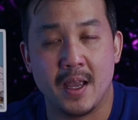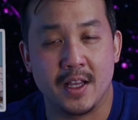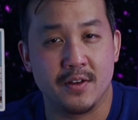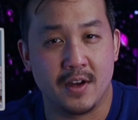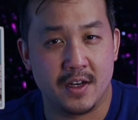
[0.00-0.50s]

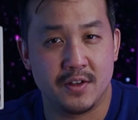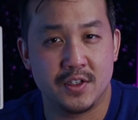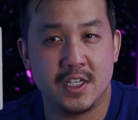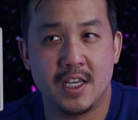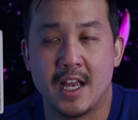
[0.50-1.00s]
and your
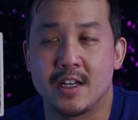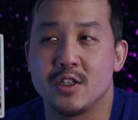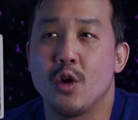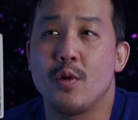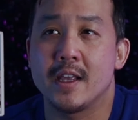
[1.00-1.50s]
energy
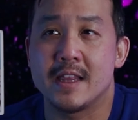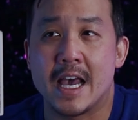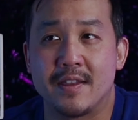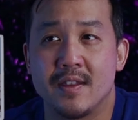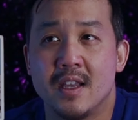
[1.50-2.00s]
and knowing
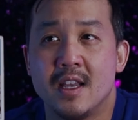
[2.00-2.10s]
that